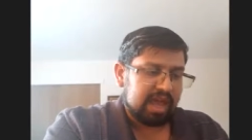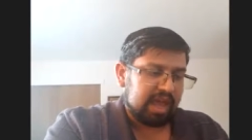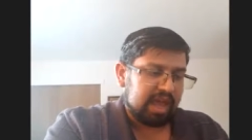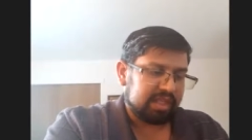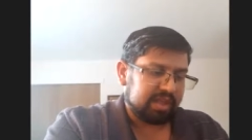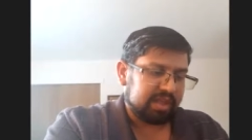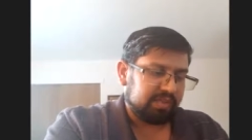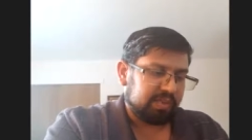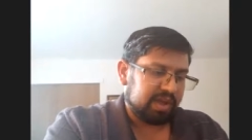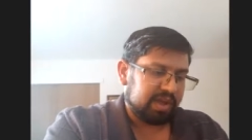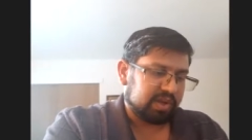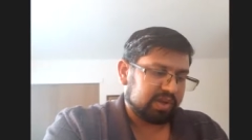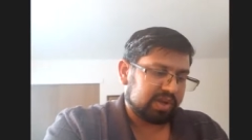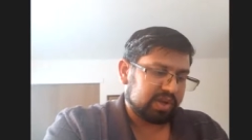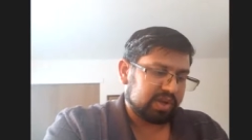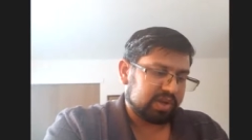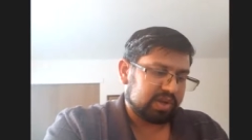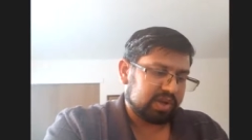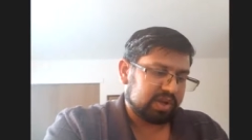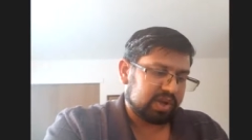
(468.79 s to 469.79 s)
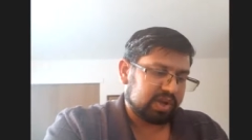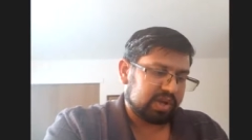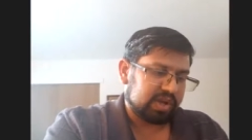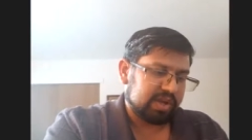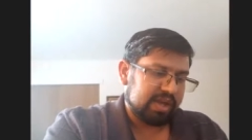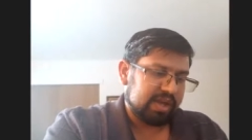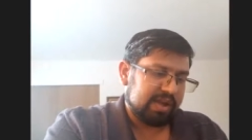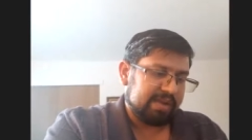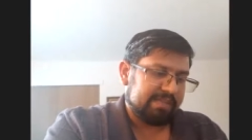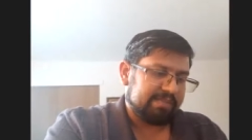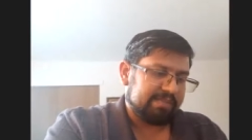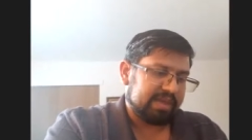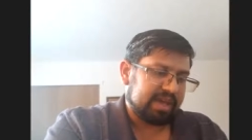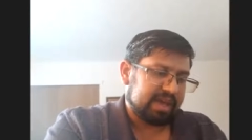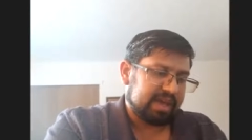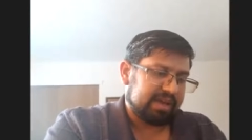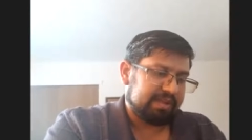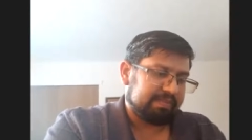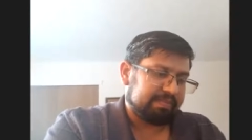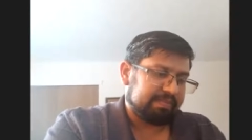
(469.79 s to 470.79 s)
And then we also saw
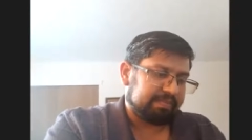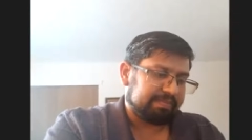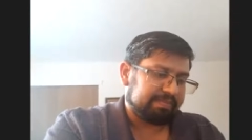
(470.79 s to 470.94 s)
that